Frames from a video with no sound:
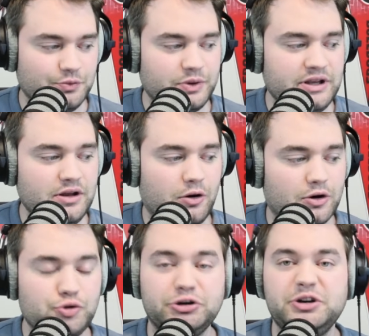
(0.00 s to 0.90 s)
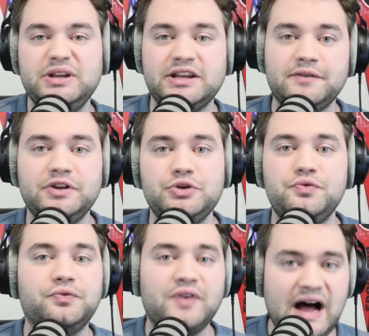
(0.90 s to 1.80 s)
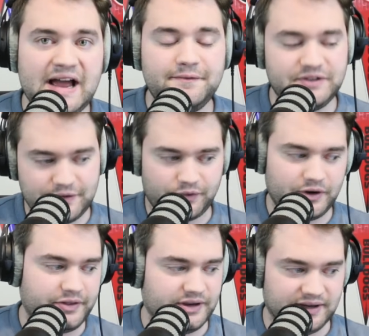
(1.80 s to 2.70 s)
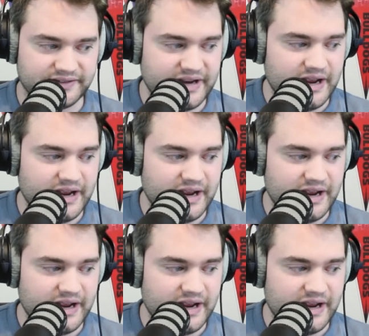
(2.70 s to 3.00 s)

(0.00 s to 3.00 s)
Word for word: we are going to be giving you five different things